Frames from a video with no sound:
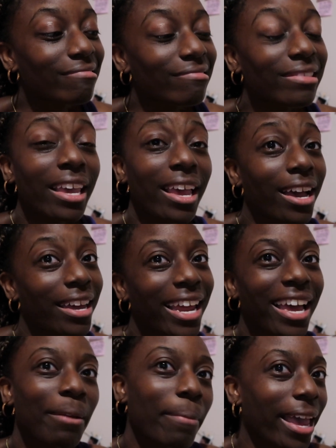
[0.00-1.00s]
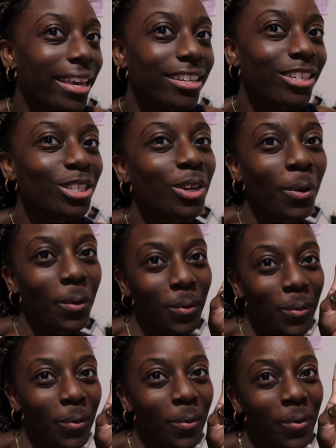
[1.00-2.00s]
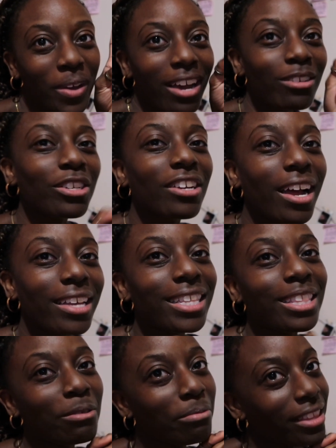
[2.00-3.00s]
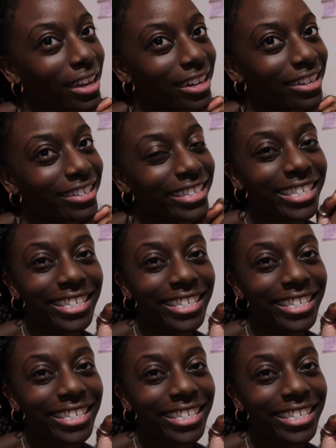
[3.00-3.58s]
Yeah, and I got a package. Ooh, I'll show you guys a little bit later.